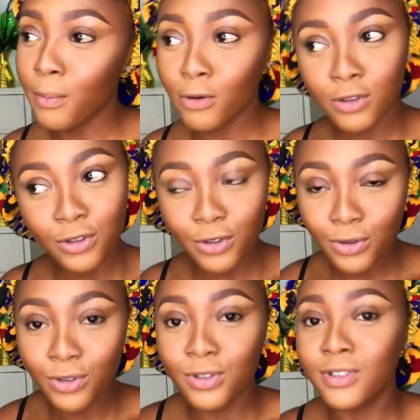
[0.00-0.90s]

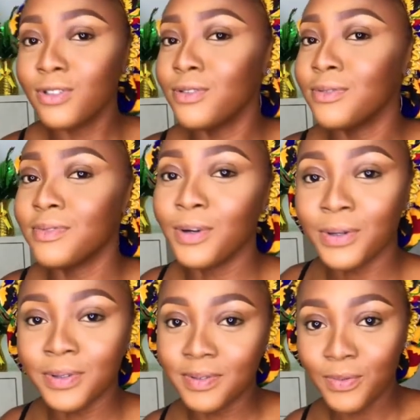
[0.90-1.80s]
prostitutes
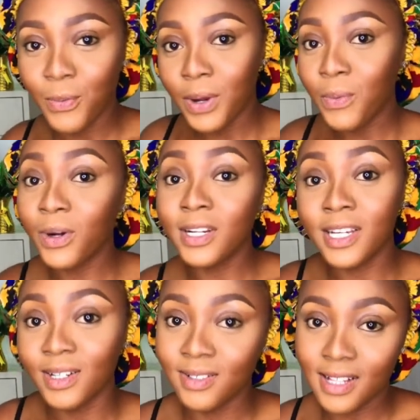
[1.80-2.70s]
or wayward
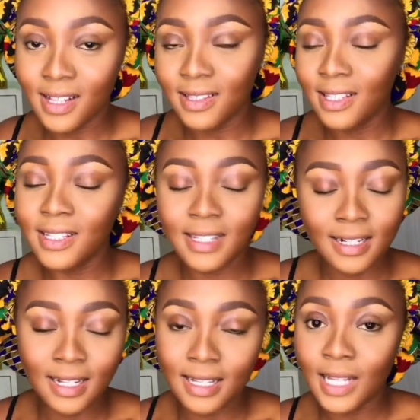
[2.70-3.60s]
girls and things
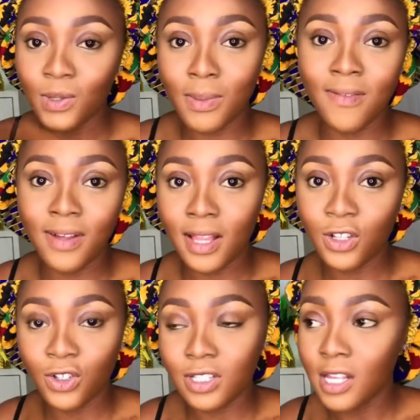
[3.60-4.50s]
like that. That's what my father
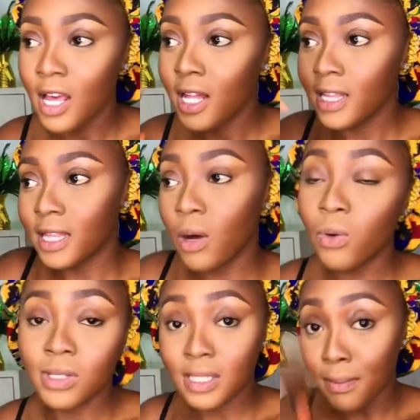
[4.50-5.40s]
just That
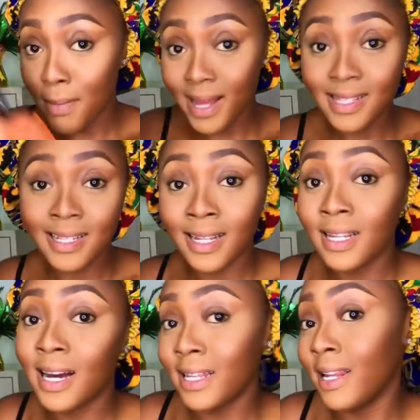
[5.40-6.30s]
was the mindset that they
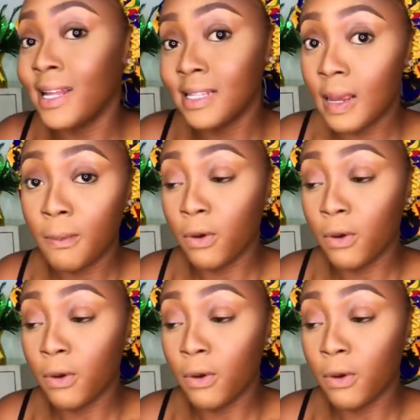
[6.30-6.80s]
had at that time.